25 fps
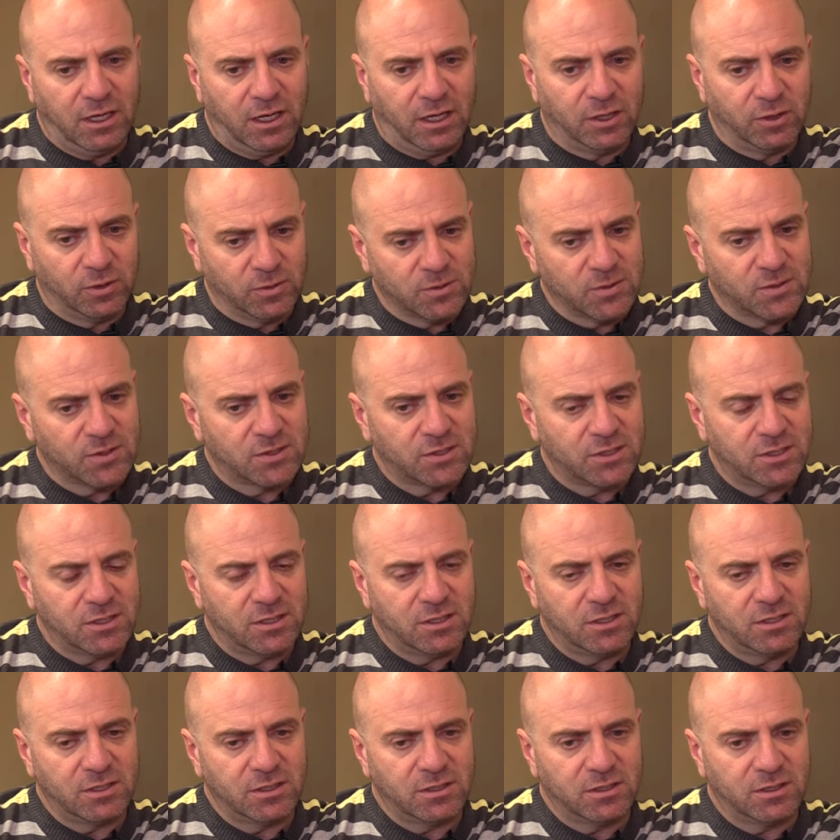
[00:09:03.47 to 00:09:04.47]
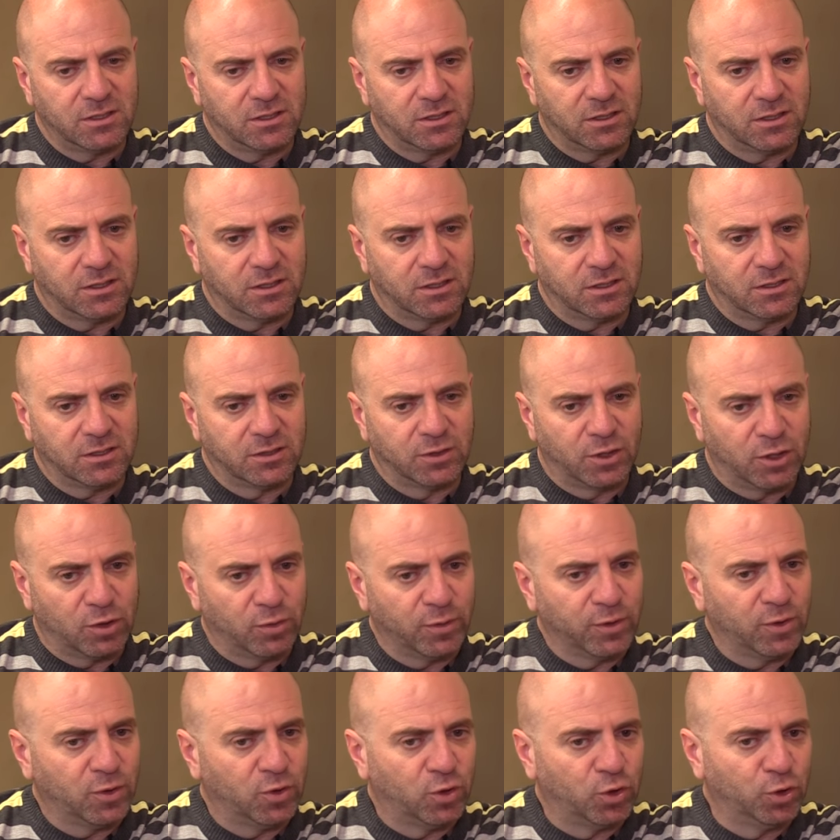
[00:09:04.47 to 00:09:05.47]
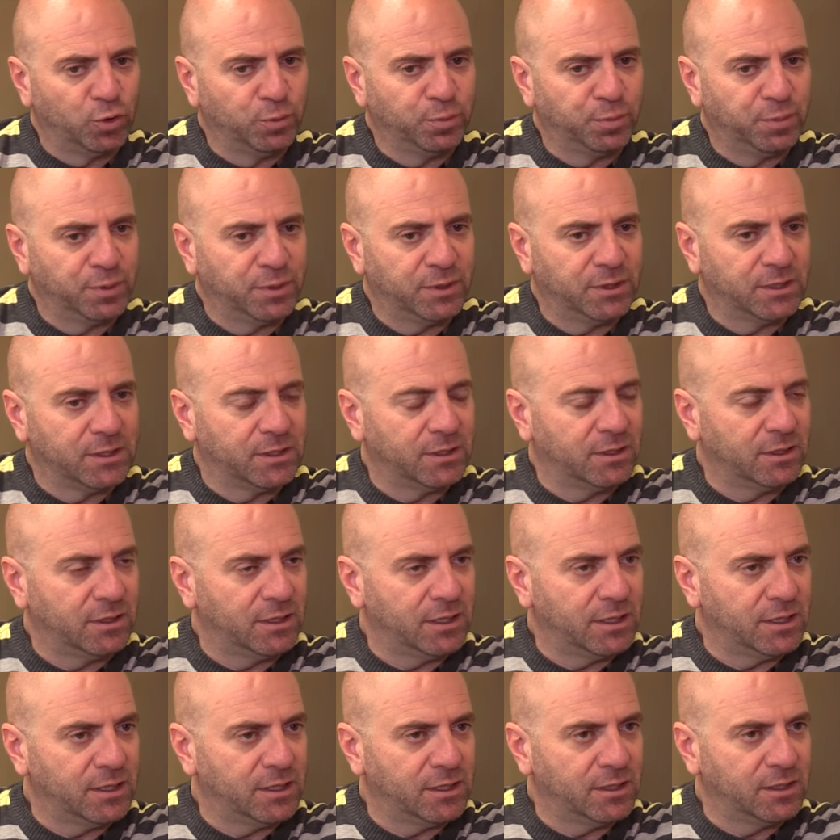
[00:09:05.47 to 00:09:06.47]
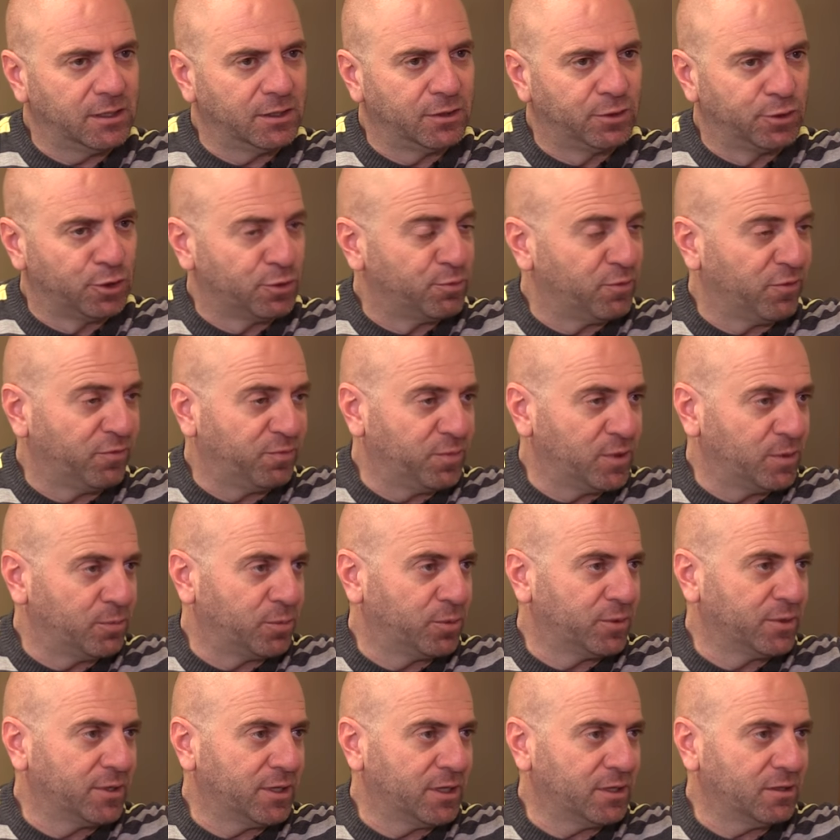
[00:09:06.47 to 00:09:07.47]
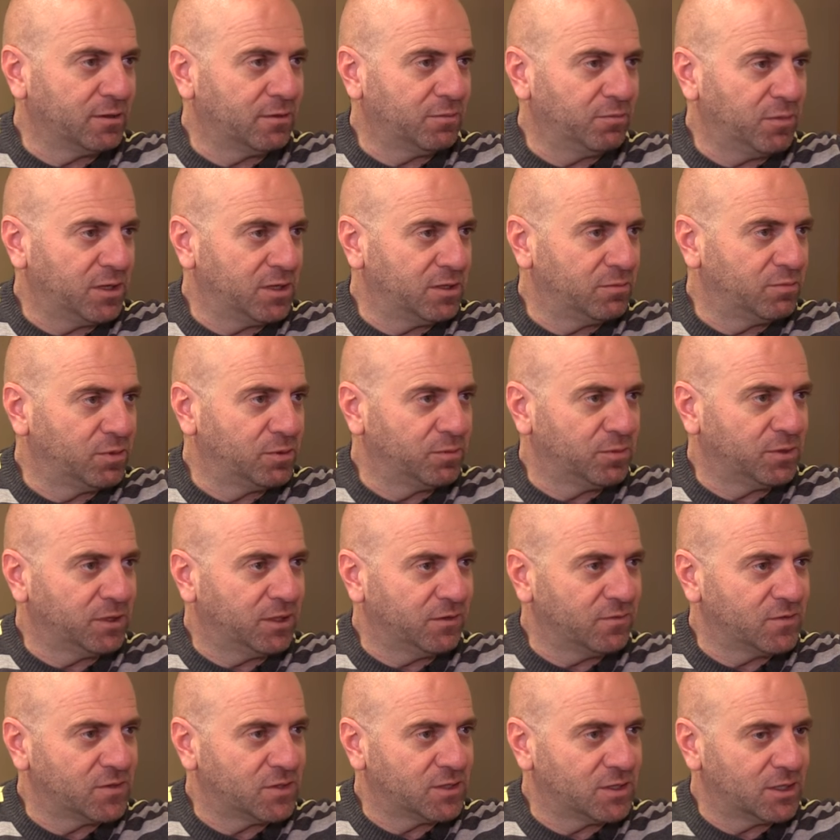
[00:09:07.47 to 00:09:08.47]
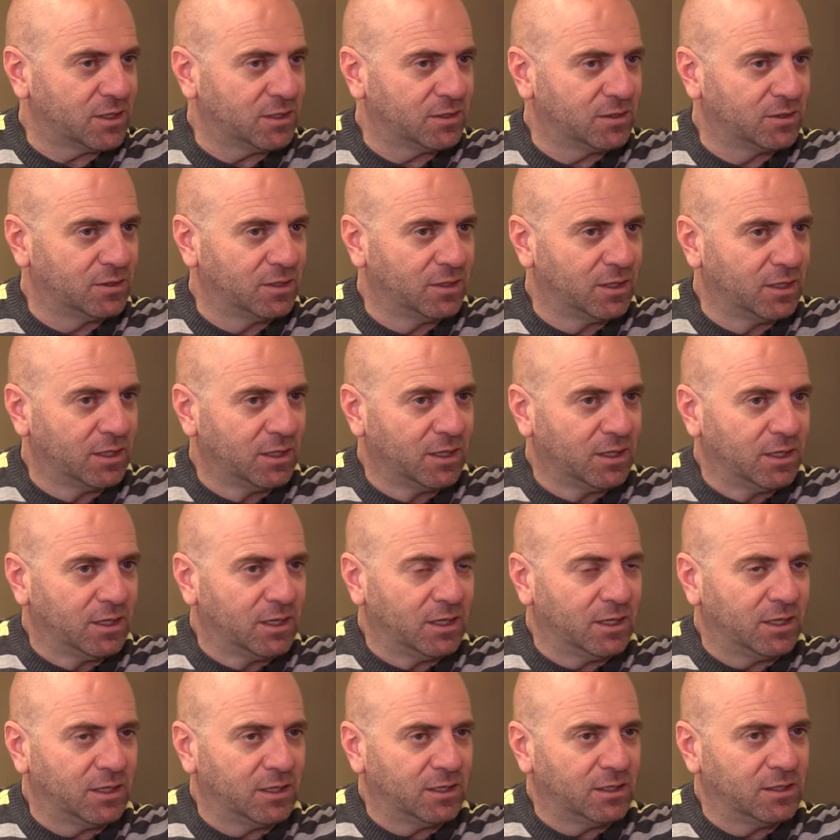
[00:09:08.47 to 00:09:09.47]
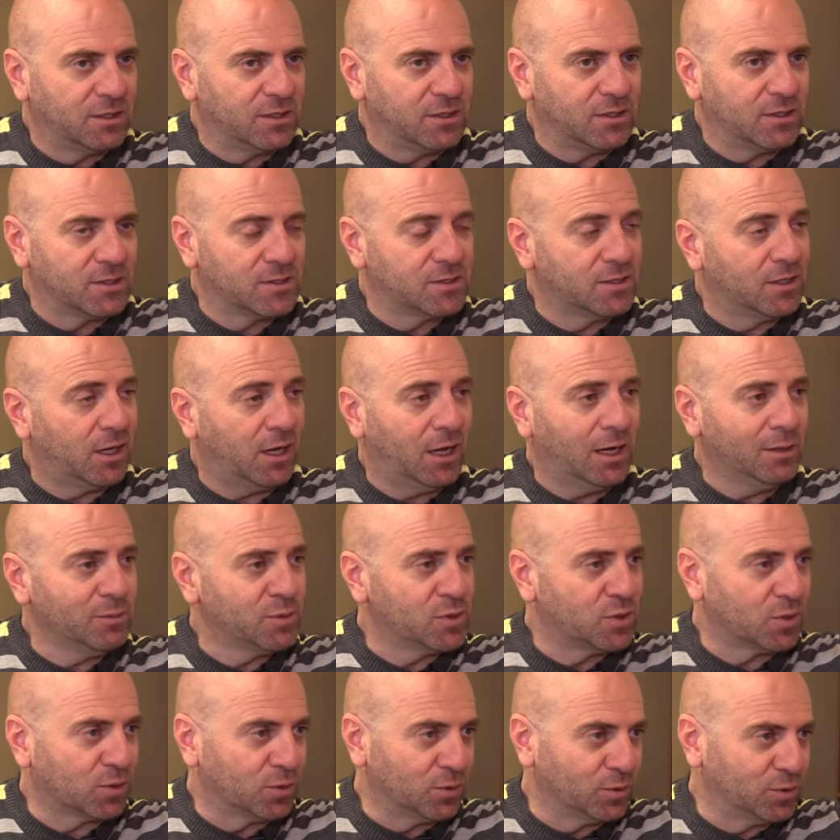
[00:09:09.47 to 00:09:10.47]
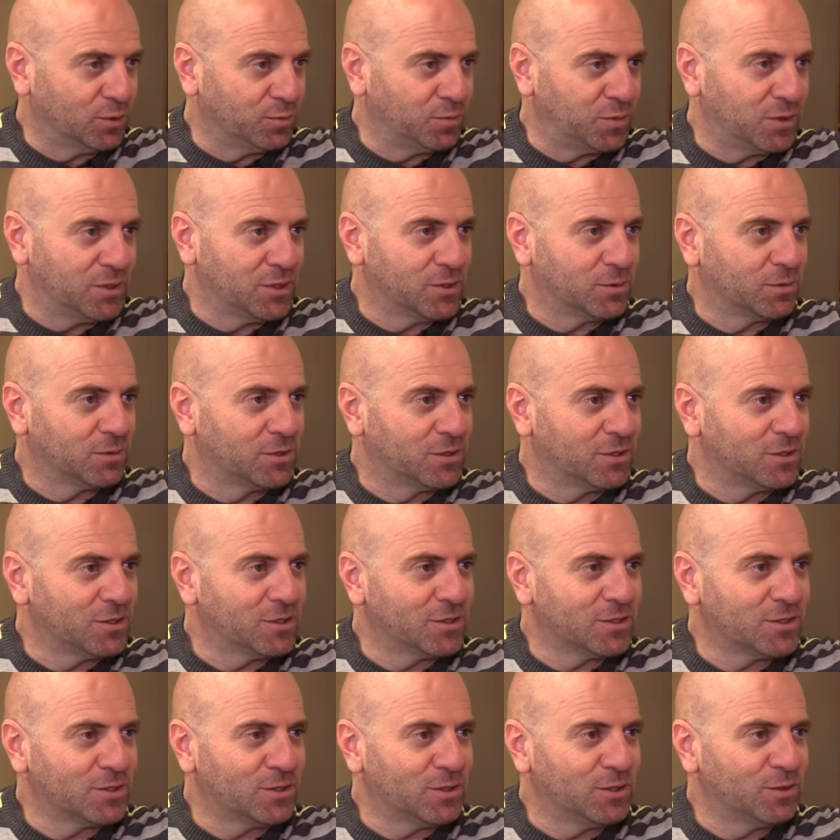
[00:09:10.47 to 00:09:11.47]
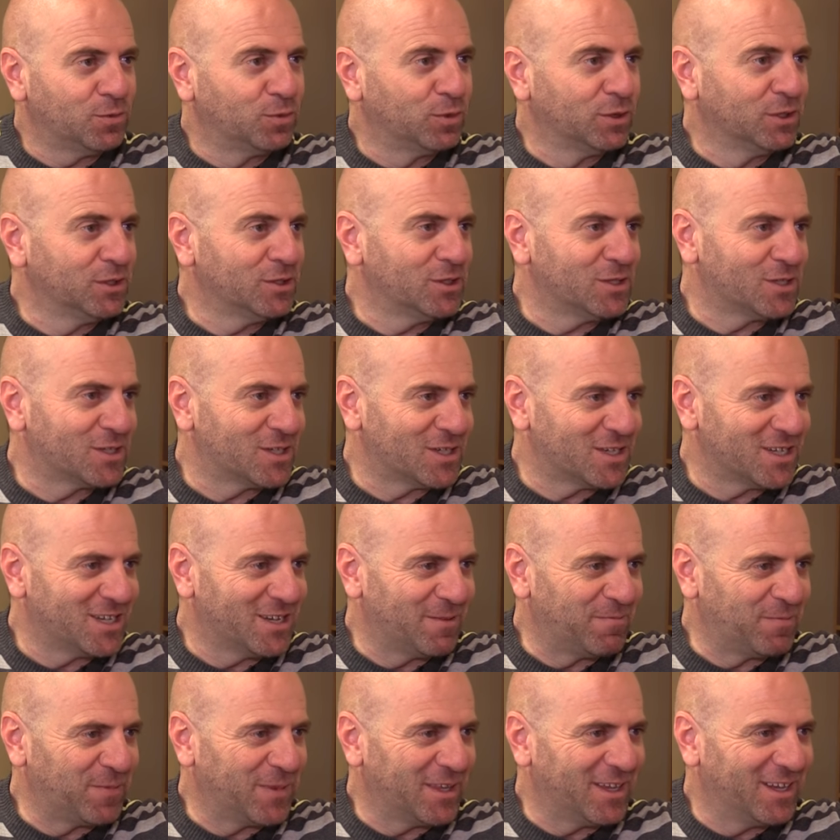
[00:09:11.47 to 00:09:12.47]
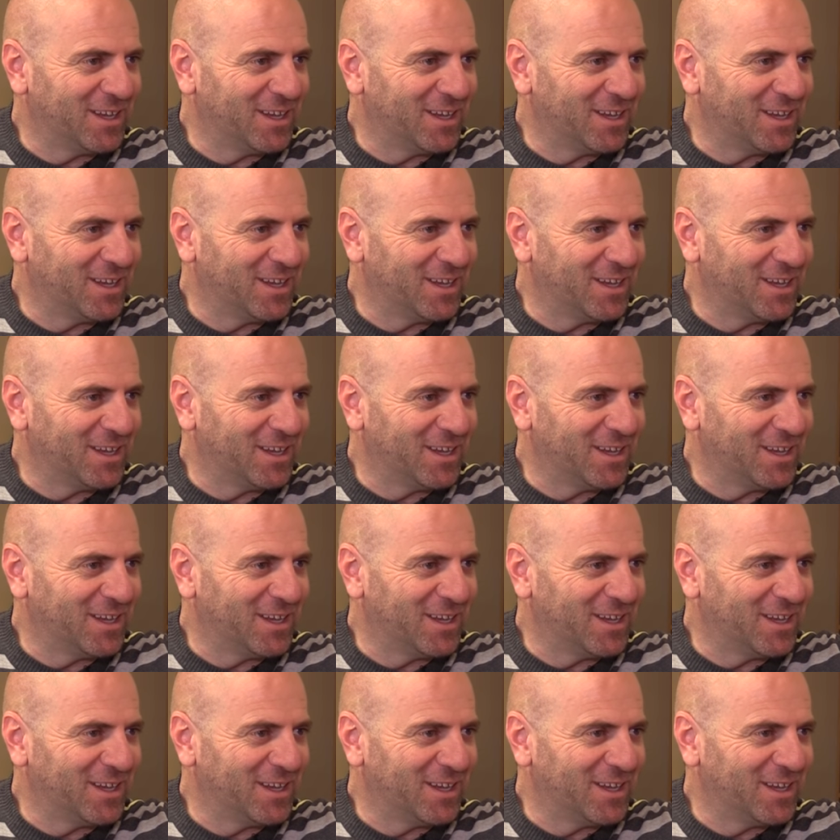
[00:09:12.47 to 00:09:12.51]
I also see growing hope in a group of people that many people have said is the obstacle to peace, which is religious